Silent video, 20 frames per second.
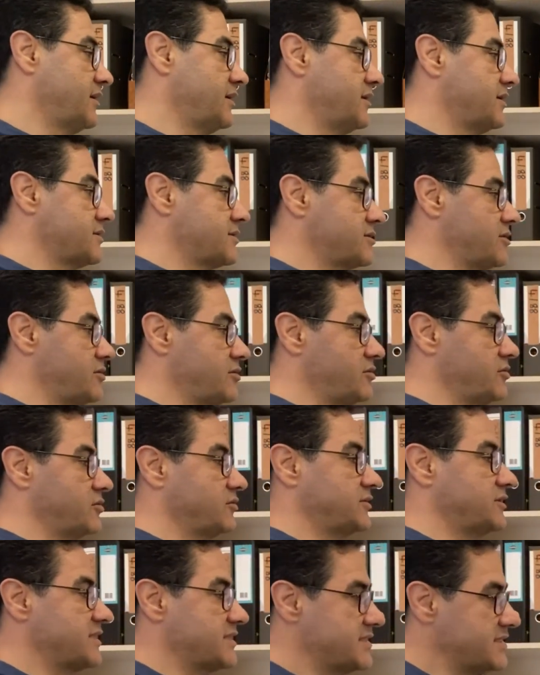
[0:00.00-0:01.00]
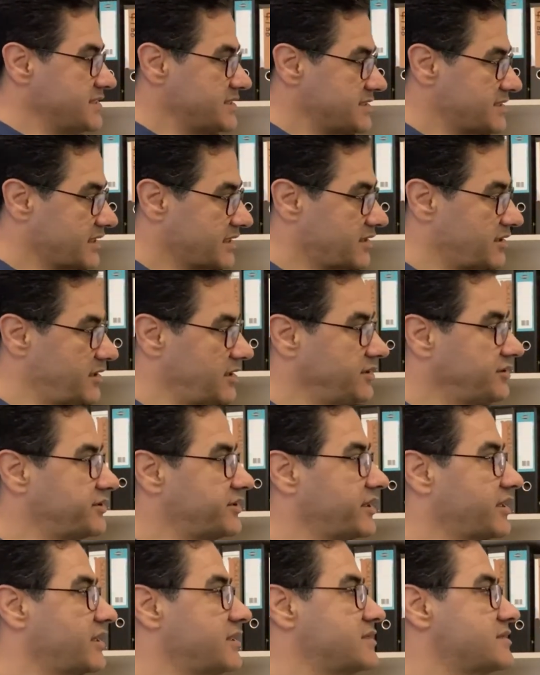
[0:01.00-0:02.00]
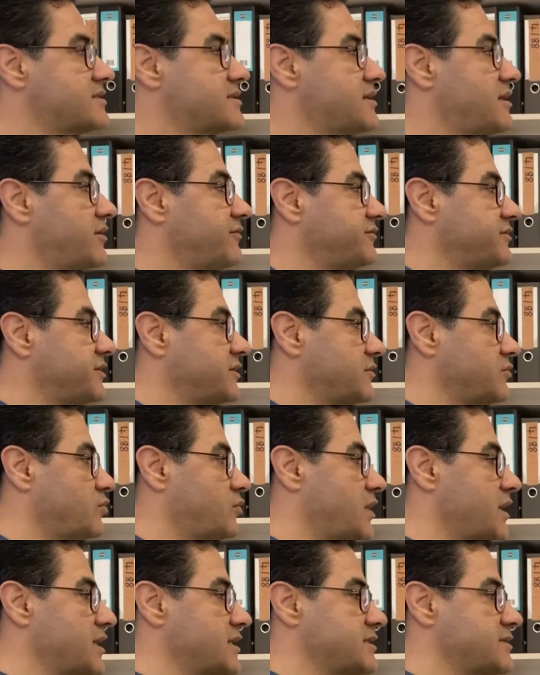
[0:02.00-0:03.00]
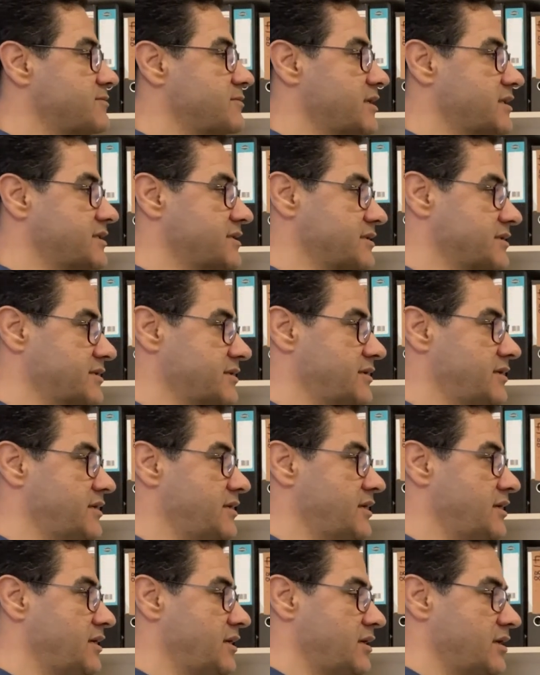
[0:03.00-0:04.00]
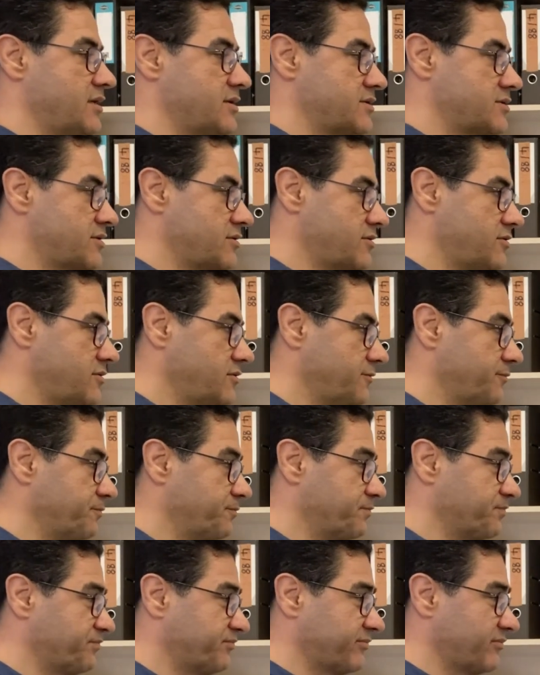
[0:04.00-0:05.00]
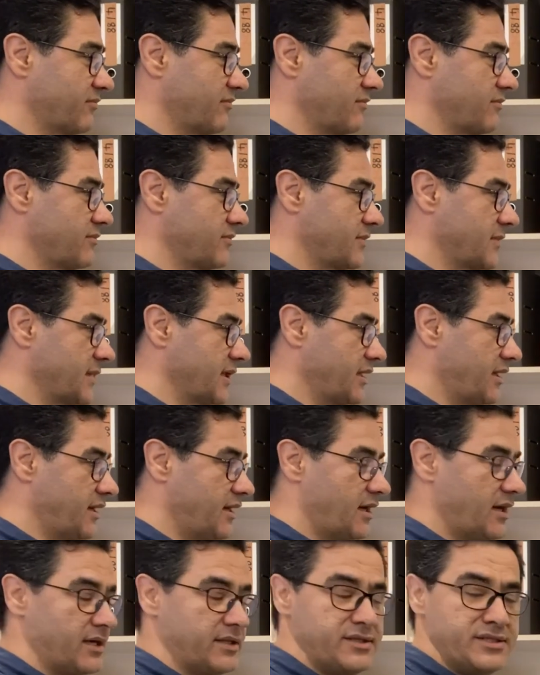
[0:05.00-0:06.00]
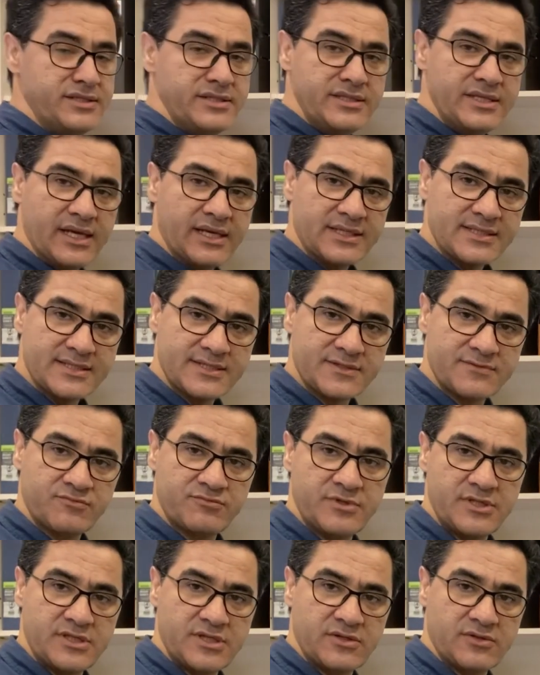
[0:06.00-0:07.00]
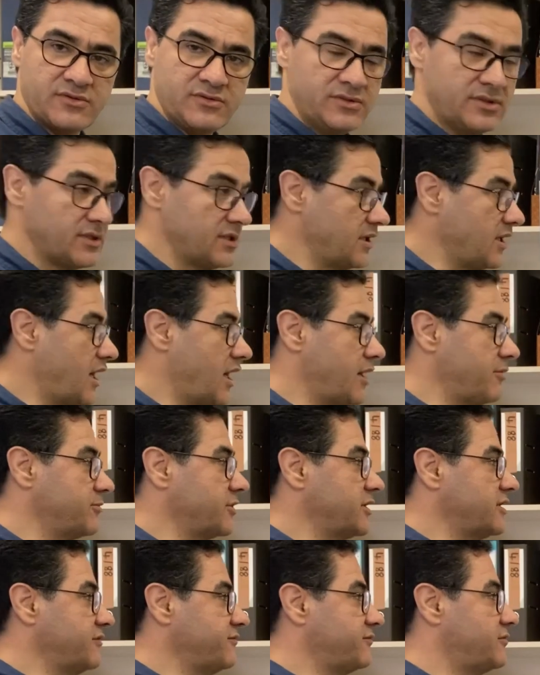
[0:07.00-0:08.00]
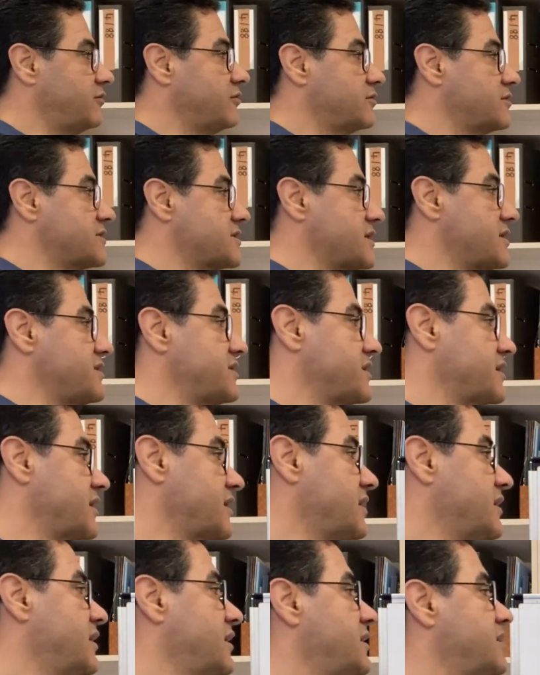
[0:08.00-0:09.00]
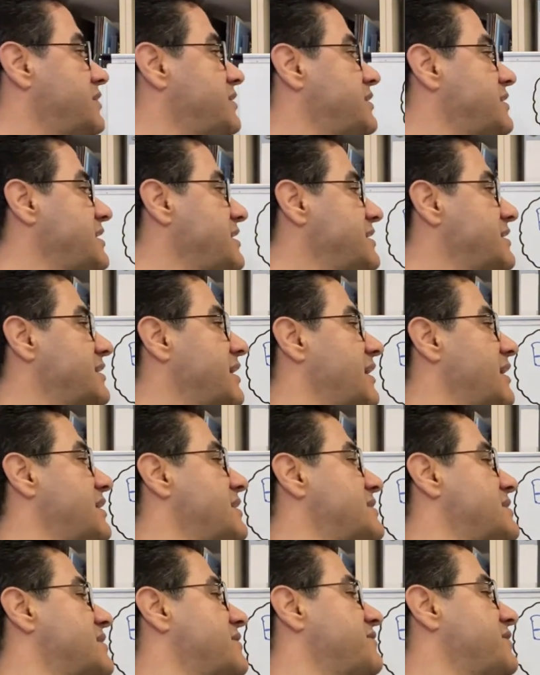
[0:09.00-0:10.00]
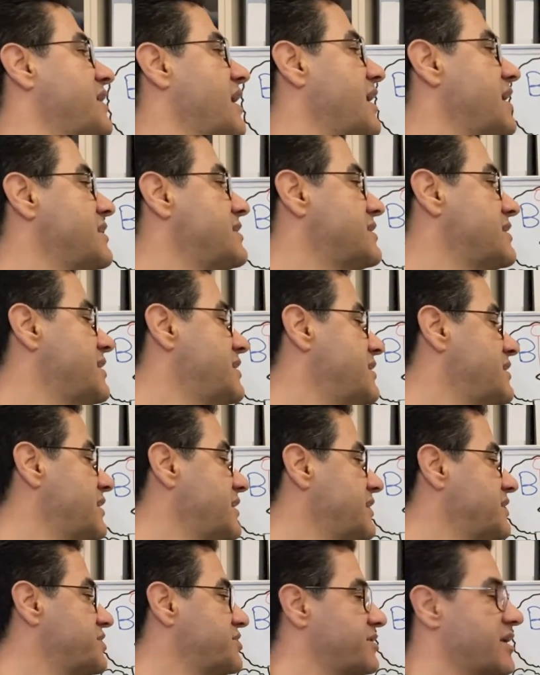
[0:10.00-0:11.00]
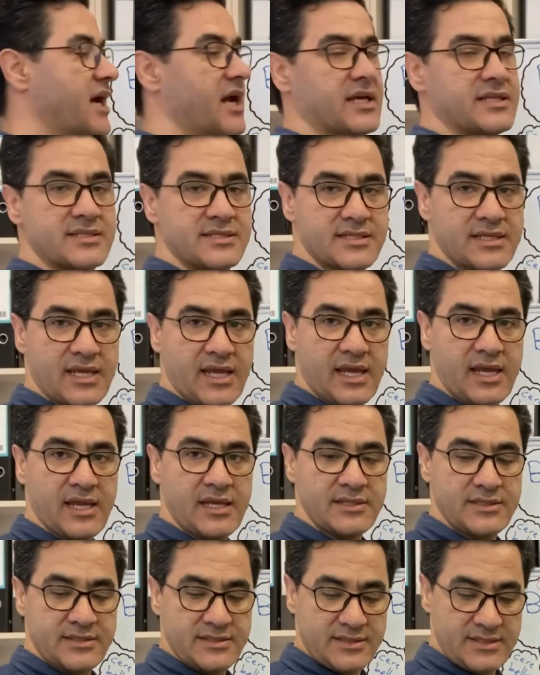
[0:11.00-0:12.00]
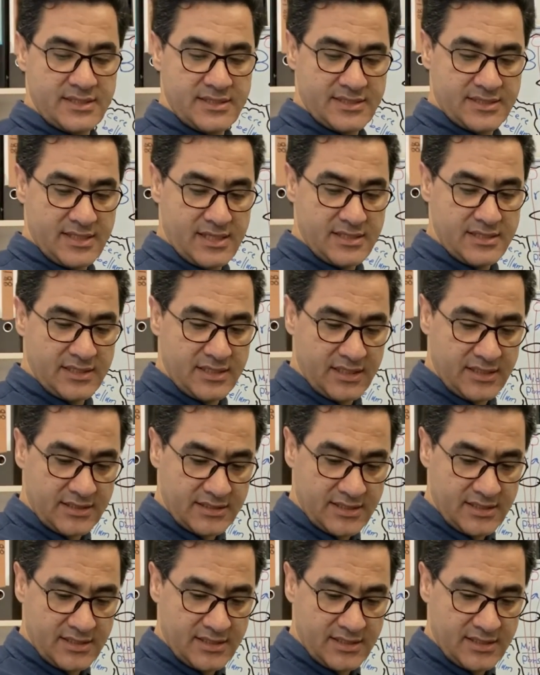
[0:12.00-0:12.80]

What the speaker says: So this is the contents of the white matter. So next video, I'm going to focus on the details of the ascending tracts and descending